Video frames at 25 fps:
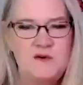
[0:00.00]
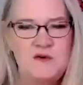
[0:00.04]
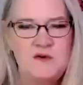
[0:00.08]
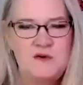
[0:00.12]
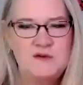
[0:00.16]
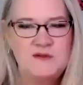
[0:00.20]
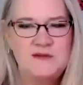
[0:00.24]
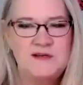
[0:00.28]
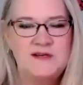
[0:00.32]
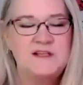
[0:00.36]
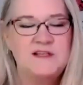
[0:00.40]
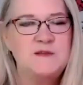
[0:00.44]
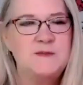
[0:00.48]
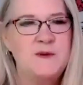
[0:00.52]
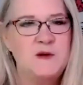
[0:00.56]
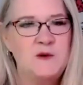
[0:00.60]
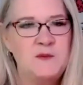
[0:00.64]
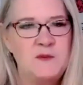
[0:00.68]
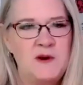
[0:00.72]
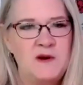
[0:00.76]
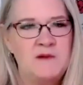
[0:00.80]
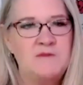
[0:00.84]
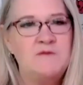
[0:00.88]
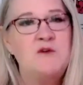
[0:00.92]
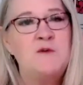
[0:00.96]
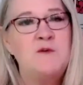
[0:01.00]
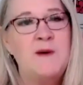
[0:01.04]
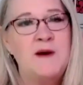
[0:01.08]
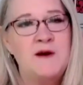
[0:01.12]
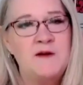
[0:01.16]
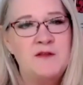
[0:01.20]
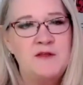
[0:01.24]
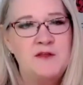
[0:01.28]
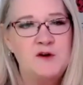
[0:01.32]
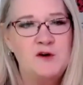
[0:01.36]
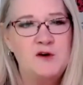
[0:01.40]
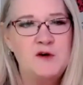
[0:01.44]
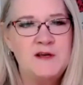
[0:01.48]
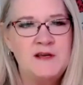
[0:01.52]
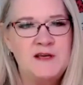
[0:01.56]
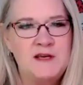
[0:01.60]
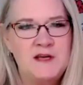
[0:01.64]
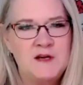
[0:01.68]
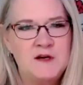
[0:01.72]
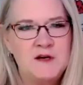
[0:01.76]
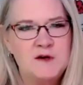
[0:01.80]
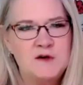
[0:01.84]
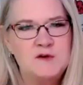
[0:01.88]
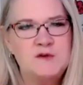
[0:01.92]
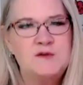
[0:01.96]
you said it's been around for about 30
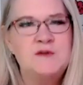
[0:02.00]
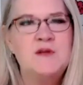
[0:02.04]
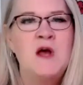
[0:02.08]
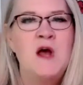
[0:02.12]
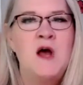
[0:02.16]
years.